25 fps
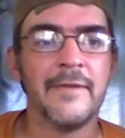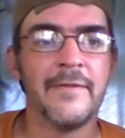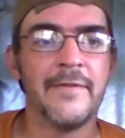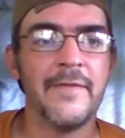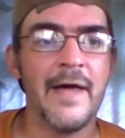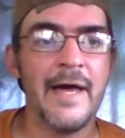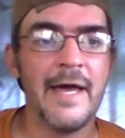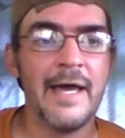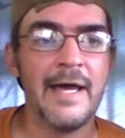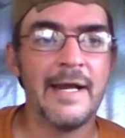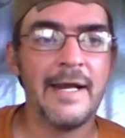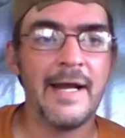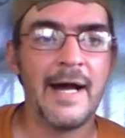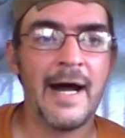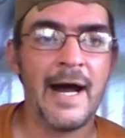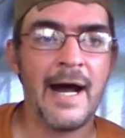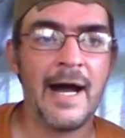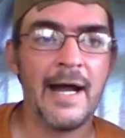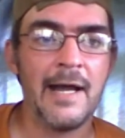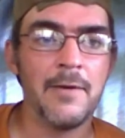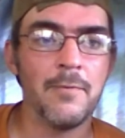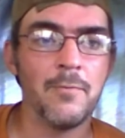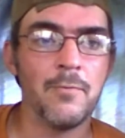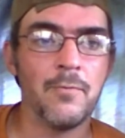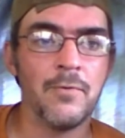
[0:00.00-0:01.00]
that
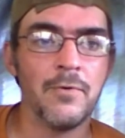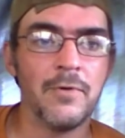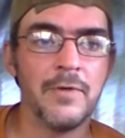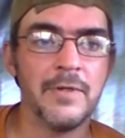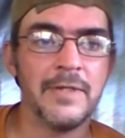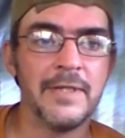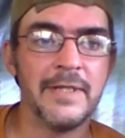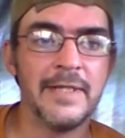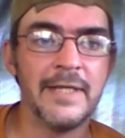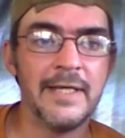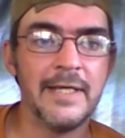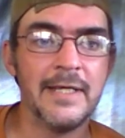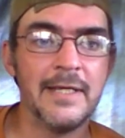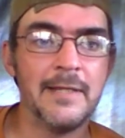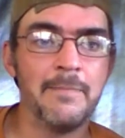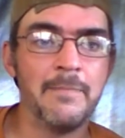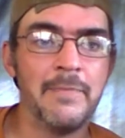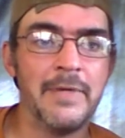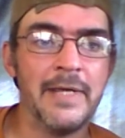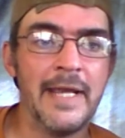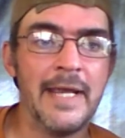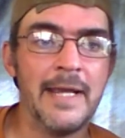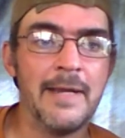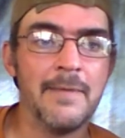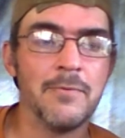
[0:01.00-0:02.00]
I would then
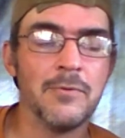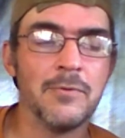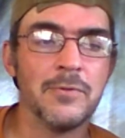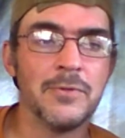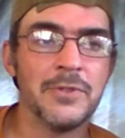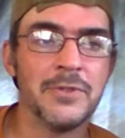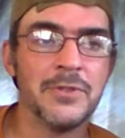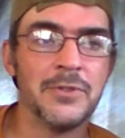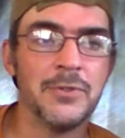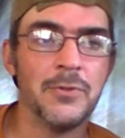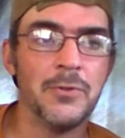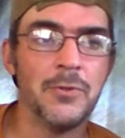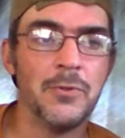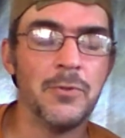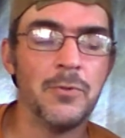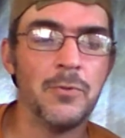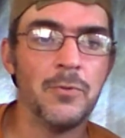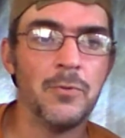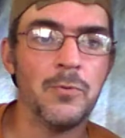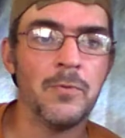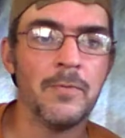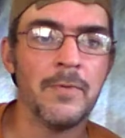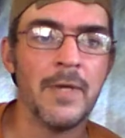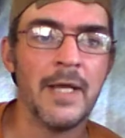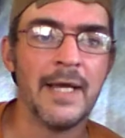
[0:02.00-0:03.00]
be able
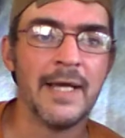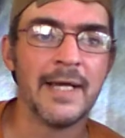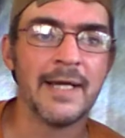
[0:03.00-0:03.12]
to